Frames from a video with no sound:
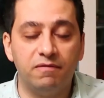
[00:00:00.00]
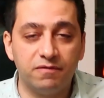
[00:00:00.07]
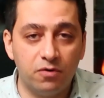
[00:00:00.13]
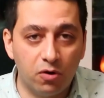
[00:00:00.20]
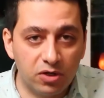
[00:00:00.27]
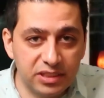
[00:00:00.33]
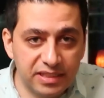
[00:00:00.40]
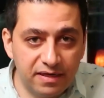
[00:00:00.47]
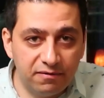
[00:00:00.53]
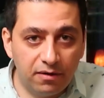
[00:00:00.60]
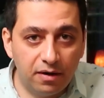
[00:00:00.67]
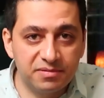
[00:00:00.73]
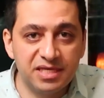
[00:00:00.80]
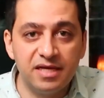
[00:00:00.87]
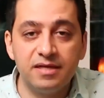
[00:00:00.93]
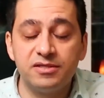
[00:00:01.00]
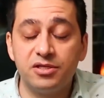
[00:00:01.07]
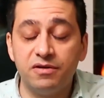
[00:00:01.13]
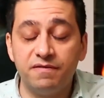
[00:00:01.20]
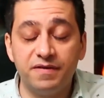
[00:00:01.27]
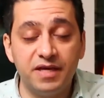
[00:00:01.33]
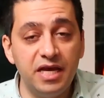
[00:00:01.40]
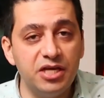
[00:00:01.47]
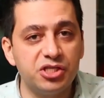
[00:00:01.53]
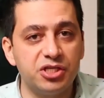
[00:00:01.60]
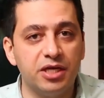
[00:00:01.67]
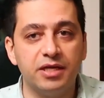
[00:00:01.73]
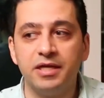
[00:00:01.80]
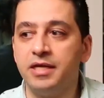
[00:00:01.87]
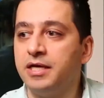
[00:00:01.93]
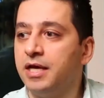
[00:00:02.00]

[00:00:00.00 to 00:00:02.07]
and of course DevOps certification.